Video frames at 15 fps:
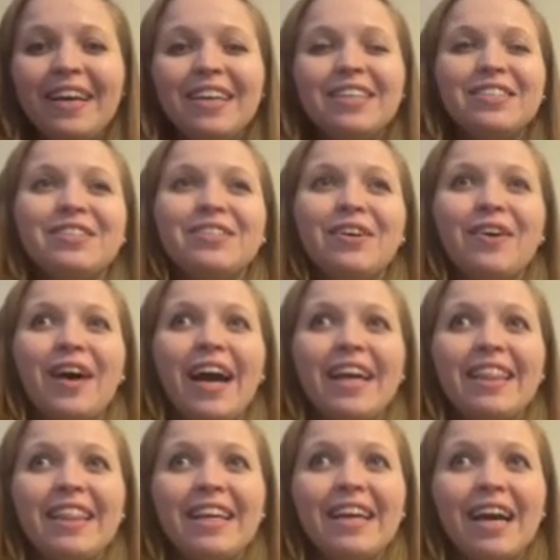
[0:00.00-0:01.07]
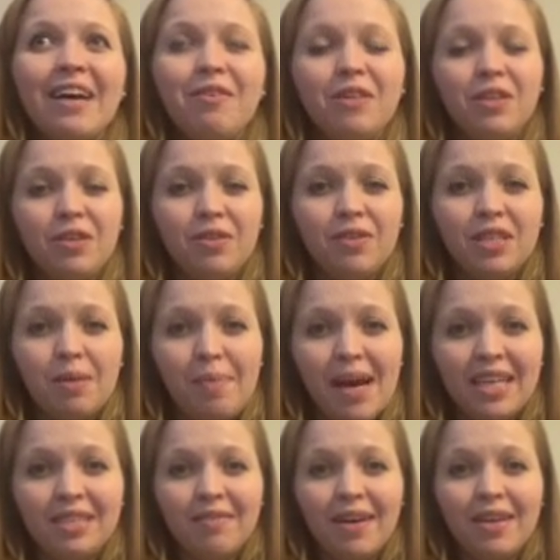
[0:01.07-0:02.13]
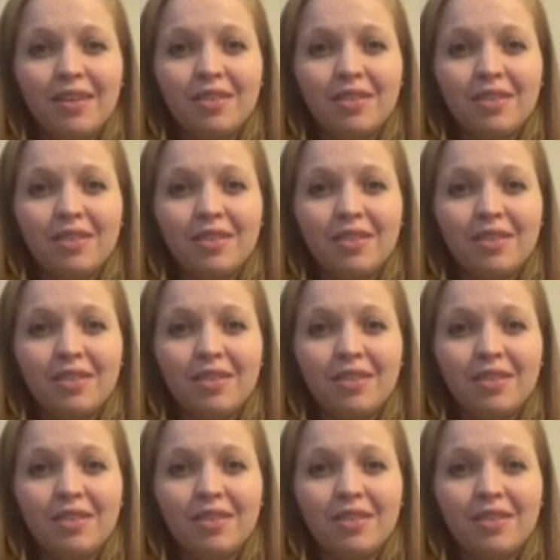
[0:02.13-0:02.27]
So I think I would use a pacifier